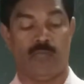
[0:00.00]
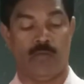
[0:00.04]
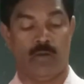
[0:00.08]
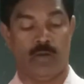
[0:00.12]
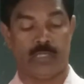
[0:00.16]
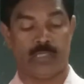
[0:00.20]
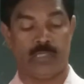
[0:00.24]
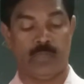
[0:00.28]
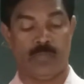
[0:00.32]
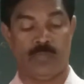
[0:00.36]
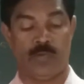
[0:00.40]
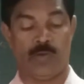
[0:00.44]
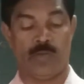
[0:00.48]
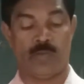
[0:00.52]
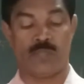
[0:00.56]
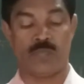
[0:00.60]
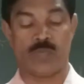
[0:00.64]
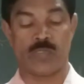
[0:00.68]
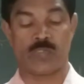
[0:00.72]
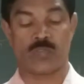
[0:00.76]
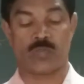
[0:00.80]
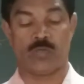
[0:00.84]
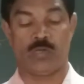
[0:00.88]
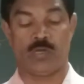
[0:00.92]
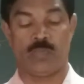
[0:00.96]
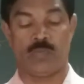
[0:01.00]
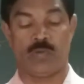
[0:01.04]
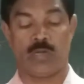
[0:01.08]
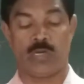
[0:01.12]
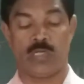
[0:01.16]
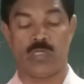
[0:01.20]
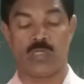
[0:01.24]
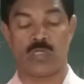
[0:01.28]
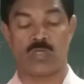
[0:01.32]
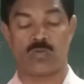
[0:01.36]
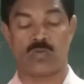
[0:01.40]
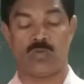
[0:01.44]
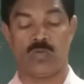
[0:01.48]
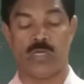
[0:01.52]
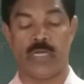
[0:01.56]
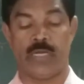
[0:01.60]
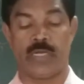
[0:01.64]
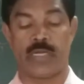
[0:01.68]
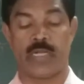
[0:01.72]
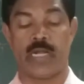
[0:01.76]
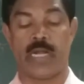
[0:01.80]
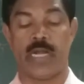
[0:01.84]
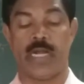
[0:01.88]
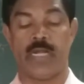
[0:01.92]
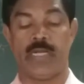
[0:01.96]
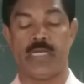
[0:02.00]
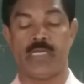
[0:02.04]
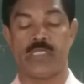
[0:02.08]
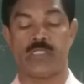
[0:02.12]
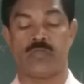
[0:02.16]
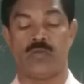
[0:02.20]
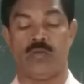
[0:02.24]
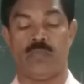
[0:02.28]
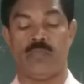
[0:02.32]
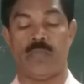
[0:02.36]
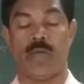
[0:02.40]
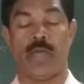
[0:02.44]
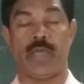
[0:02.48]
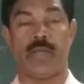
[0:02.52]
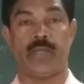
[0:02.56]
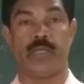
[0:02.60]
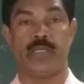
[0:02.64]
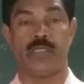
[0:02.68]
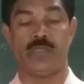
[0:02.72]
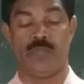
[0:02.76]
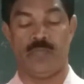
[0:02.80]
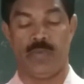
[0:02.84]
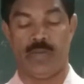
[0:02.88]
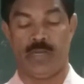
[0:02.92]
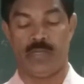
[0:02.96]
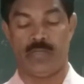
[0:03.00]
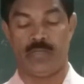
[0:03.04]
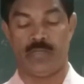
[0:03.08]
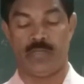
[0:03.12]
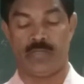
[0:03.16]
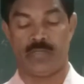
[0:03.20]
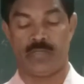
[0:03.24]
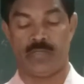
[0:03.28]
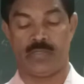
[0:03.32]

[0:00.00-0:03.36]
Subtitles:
for the purpose of control and guidance of management.